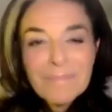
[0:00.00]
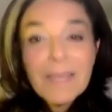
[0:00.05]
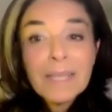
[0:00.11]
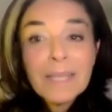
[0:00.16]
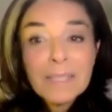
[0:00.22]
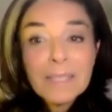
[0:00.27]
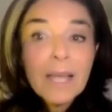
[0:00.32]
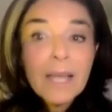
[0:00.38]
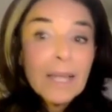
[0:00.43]

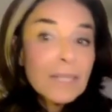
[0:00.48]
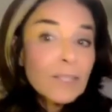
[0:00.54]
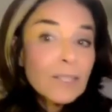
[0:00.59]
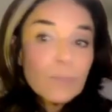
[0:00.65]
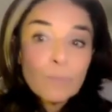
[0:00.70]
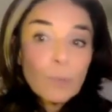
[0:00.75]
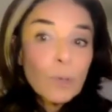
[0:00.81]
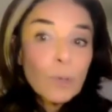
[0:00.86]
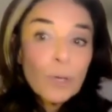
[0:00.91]
it's it's
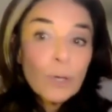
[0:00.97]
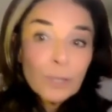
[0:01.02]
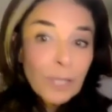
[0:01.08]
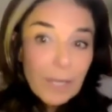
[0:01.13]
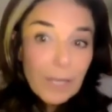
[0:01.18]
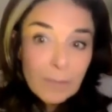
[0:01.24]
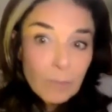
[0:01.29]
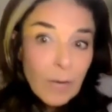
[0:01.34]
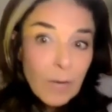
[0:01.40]

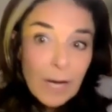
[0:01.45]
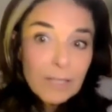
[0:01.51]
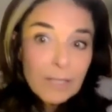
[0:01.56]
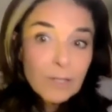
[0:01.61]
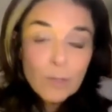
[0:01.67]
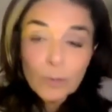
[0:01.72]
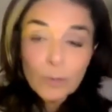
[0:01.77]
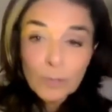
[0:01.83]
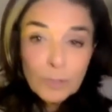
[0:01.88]
borderline, right?
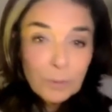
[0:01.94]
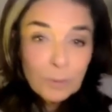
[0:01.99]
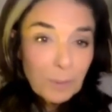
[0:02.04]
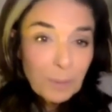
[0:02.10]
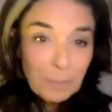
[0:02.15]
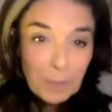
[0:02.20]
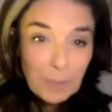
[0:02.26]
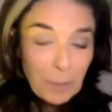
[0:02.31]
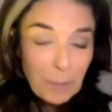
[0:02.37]
It's only three
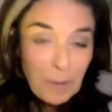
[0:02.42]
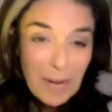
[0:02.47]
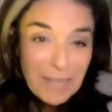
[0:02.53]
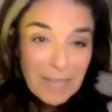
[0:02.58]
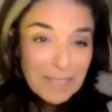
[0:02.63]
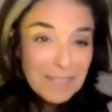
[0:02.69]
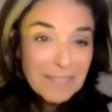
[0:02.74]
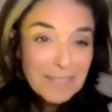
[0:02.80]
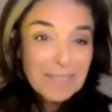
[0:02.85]
amino
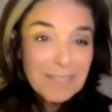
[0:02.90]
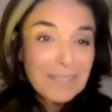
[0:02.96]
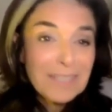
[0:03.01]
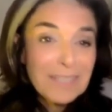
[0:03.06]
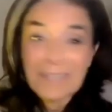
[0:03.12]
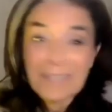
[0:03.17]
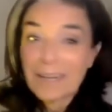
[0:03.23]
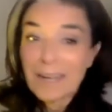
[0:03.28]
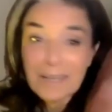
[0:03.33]
acids.
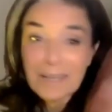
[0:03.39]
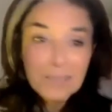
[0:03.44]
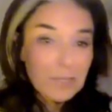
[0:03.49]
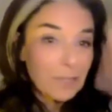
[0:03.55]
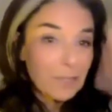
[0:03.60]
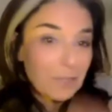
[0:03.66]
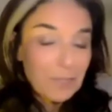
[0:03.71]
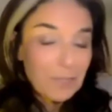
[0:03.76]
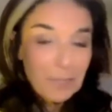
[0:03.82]
It acts
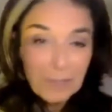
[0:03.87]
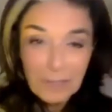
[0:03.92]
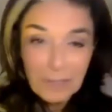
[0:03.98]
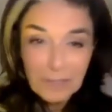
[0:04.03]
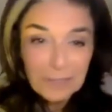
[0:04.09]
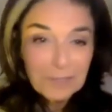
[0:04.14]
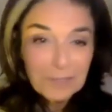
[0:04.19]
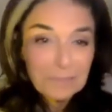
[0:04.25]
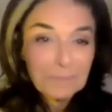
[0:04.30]
on the
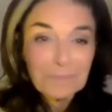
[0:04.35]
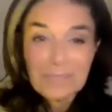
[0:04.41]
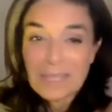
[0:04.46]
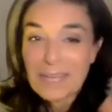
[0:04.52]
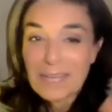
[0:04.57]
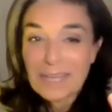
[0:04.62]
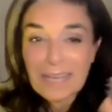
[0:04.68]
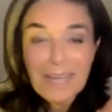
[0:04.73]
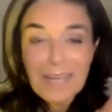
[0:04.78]
on the
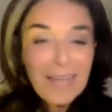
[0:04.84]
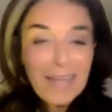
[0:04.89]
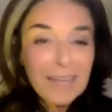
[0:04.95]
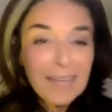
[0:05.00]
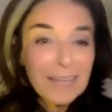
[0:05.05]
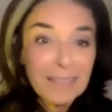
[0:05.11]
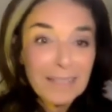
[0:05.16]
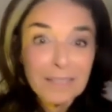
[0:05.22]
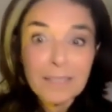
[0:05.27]

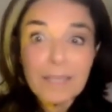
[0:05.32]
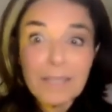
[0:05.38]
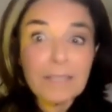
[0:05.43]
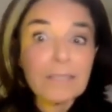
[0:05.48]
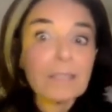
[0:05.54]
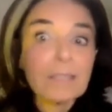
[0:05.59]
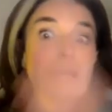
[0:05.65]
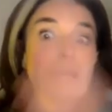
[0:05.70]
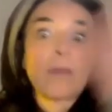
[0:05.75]
DNA. It
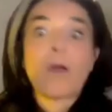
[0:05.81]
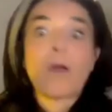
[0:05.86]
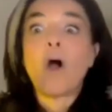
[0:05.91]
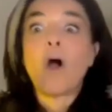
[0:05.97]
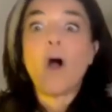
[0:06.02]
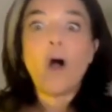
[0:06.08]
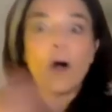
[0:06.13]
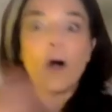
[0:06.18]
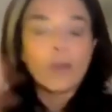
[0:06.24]
does like
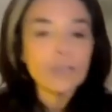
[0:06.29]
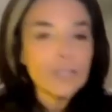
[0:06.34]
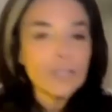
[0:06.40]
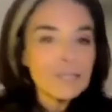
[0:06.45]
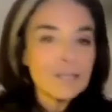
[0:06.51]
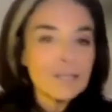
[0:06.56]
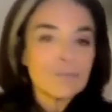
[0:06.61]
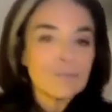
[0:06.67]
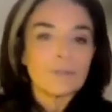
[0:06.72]
all
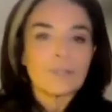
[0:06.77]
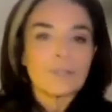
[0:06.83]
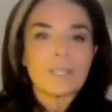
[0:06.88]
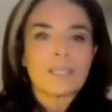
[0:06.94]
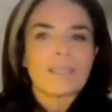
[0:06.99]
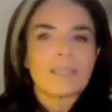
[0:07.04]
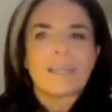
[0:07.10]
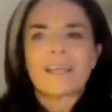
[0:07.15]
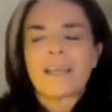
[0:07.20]
these different
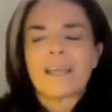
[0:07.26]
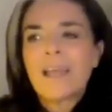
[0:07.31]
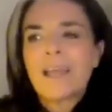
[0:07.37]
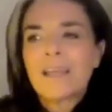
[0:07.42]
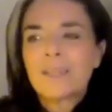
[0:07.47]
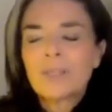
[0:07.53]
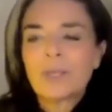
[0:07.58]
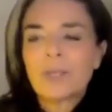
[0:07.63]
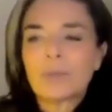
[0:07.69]
things. Like
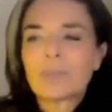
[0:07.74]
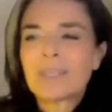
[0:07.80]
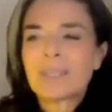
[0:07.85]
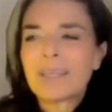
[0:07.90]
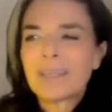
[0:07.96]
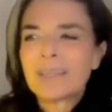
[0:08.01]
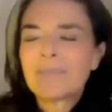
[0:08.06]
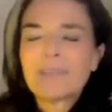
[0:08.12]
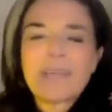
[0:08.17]
you know, it
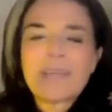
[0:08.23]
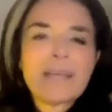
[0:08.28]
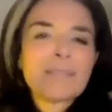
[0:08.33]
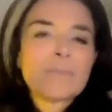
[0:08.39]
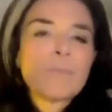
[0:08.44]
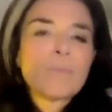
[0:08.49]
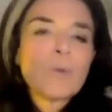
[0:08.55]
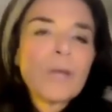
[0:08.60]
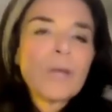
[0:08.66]
it even
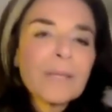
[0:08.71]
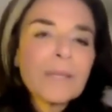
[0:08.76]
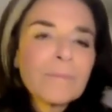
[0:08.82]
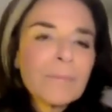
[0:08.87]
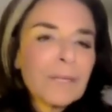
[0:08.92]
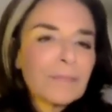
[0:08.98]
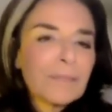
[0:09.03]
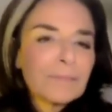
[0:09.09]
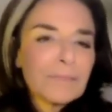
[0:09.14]
has brain
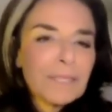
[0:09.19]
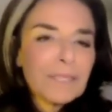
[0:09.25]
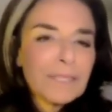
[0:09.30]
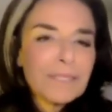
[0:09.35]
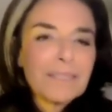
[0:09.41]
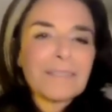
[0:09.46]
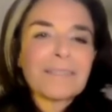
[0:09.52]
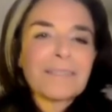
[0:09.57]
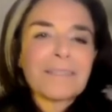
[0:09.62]

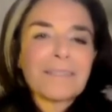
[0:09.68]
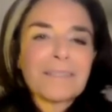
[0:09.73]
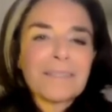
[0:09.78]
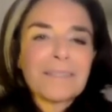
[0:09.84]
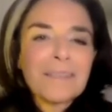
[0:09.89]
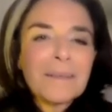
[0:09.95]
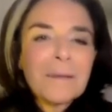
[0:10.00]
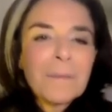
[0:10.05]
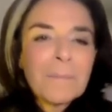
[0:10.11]
benefits. It's
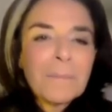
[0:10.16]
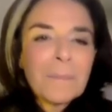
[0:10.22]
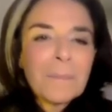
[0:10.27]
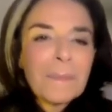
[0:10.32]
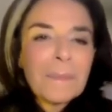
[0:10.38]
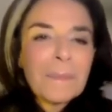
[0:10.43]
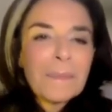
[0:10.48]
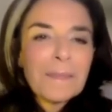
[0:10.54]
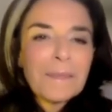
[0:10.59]

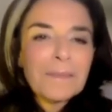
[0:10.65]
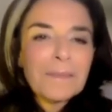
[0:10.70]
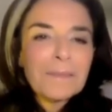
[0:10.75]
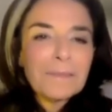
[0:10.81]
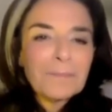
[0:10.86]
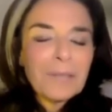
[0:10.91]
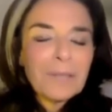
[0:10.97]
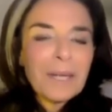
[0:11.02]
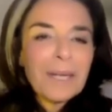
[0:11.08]
mm-hmm.
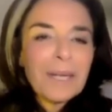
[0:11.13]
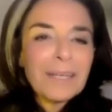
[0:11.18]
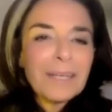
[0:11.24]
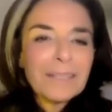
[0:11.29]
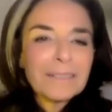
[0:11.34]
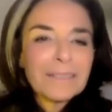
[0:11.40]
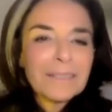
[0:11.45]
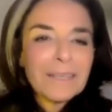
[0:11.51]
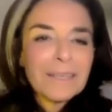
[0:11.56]
right.
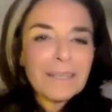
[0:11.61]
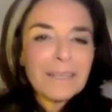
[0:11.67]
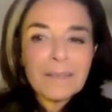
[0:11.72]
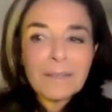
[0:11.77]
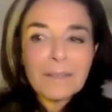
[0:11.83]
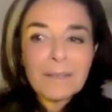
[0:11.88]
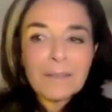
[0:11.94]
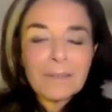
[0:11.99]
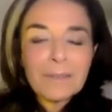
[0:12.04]
It's yeah.
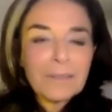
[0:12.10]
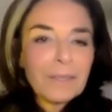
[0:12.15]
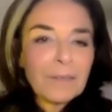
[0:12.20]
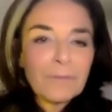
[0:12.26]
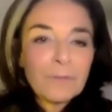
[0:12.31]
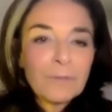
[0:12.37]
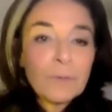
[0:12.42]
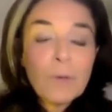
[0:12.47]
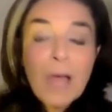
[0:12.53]
it
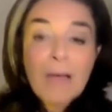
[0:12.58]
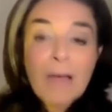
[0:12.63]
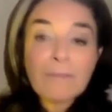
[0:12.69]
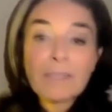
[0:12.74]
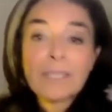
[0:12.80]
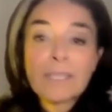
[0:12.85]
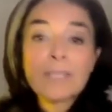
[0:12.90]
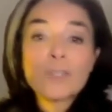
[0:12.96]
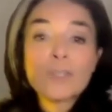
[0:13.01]
if you have
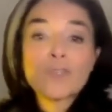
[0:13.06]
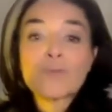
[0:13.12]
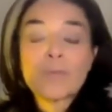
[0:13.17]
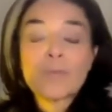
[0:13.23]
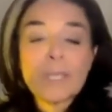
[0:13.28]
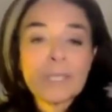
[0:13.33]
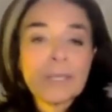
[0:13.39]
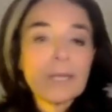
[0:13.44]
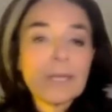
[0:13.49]
an
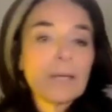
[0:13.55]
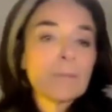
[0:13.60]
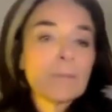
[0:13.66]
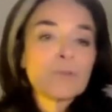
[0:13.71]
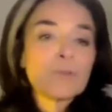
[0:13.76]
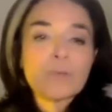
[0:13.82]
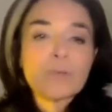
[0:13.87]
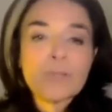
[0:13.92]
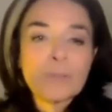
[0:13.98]
injury, it
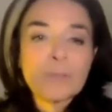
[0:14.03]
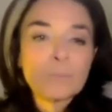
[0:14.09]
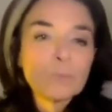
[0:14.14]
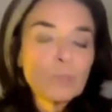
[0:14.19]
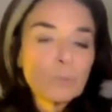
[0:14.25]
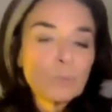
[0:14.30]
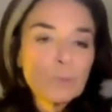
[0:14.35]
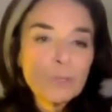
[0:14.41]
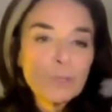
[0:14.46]
helps with
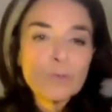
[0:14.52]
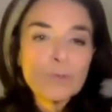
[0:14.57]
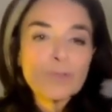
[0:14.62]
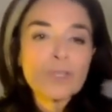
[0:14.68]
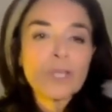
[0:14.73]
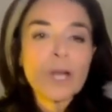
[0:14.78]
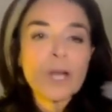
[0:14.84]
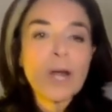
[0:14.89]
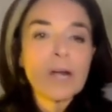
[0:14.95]
to reduce
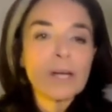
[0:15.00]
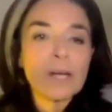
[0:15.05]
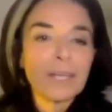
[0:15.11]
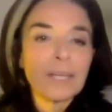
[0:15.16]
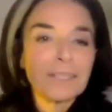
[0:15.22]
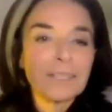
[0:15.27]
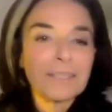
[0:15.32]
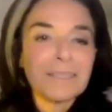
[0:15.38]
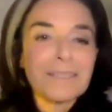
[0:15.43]

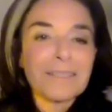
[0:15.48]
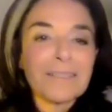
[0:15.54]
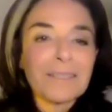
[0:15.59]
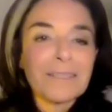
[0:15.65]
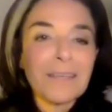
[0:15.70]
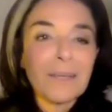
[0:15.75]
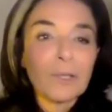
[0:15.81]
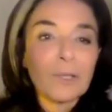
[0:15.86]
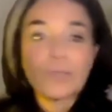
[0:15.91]
scarring. It's
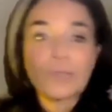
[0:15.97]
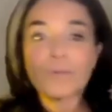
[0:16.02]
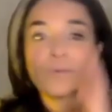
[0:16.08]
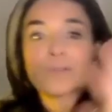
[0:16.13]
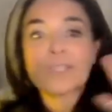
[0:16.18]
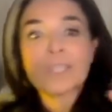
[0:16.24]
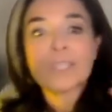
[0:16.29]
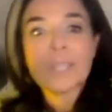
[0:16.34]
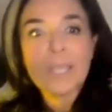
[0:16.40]
like good
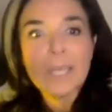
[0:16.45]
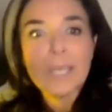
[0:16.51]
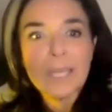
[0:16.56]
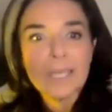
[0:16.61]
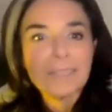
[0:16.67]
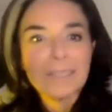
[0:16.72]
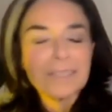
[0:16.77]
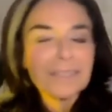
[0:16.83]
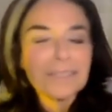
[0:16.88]
for
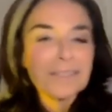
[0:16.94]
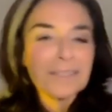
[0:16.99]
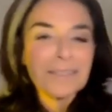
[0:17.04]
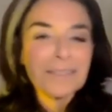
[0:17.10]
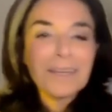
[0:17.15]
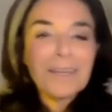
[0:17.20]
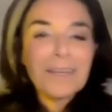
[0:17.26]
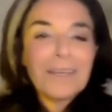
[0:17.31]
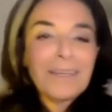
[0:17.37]
skin. It's
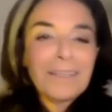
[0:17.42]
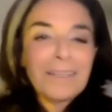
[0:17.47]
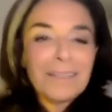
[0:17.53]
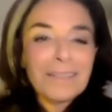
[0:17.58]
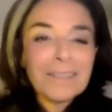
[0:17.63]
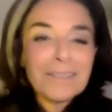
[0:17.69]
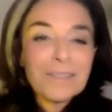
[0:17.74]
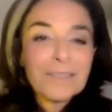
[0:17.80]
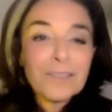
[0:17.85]

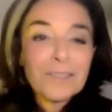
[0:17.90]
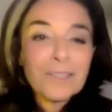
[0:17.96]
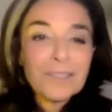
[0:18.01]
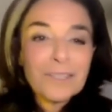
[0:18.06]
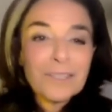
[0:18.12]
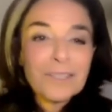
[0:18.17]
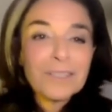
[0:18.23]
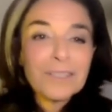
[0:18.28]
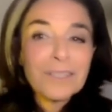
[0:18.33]
yeah. It's
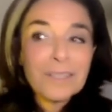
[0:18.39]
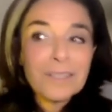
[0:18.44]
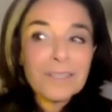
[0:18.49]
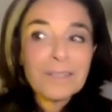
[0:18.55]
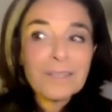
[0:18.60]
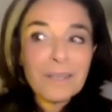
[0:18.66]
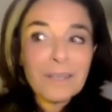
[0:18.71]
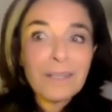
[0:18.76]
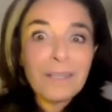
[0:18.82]
just
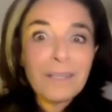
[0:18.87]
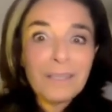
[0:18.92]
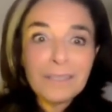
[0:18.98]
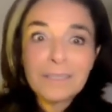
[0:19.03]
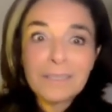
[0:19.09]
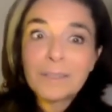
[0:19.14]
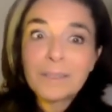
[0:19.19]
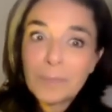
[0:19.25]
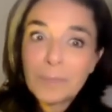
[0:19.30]
it's a
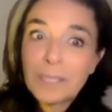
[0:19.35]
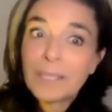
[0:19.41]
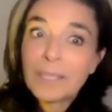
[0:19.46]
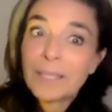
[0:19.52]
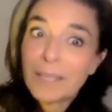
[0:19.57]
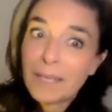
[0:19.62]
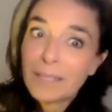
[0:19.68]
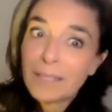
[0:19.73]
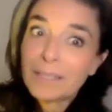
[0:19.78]
little bit
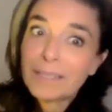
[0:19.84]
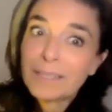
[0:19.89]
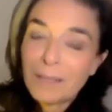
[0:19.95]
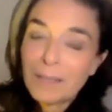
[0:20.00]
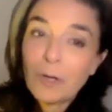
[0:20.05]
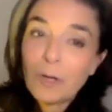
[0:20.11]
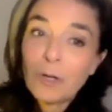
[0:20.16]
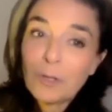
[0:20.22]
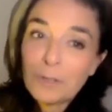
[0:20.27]
nutty
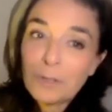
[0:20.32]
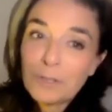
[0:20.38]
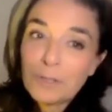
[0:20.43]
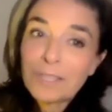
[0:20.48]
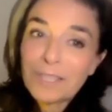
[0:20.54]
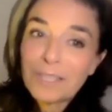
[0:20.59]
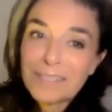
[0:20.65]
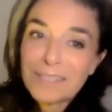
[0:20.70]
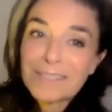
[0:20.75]
all the
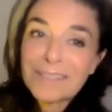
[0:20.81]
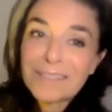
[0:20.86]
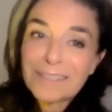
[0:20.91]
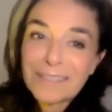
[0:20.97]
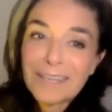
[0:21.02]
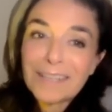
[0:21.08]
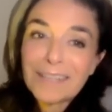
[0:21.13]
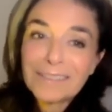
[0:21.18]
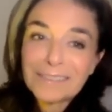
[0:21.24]
things that
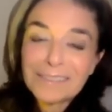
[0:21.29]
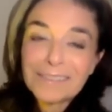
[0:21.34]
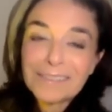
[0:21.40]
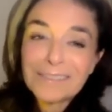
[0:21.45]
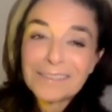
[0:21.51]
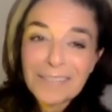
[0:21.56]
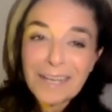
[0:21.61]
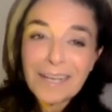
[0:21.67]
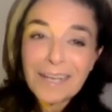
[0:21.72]
that little
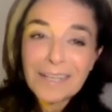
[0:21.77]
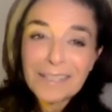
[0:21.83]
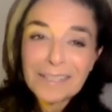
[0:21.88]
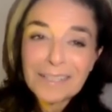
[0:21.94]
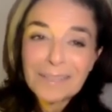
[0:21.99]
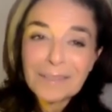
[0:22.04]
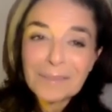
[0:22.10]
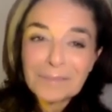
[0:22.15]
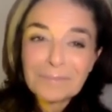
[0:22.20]

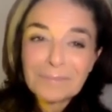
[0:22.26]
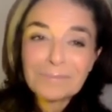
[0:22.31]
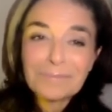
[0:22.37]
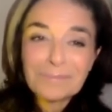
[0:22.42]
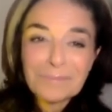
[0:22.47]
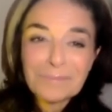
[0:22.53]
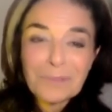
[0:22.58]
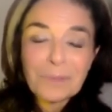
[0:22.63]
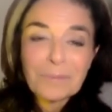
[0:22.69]
tiny
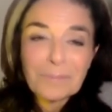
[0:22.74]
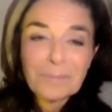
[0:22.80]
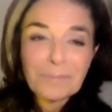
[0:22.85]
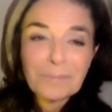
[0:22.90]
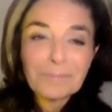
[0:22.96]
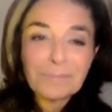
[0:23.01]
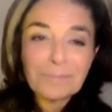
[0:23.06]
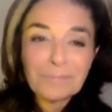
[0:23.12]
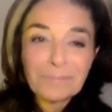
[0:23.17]

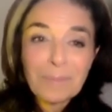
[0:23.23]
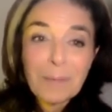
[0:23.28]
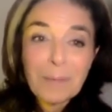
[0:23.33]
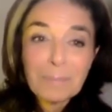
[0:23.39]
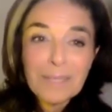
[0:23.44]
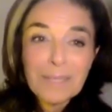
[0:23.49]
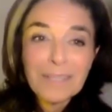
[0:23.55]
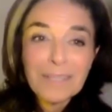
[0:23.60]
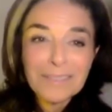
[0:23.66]

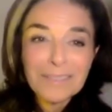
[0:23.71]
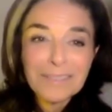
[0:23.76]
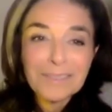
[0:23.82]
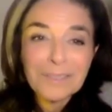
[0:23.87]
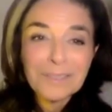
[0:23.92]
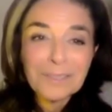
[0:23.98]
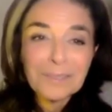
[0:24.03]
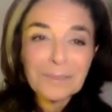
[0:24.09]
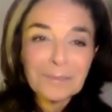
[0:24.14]
peptide can
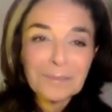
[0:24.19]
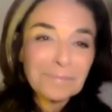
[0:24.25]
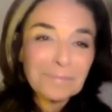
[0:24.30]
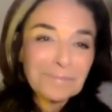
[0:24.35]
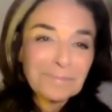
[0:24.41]
do.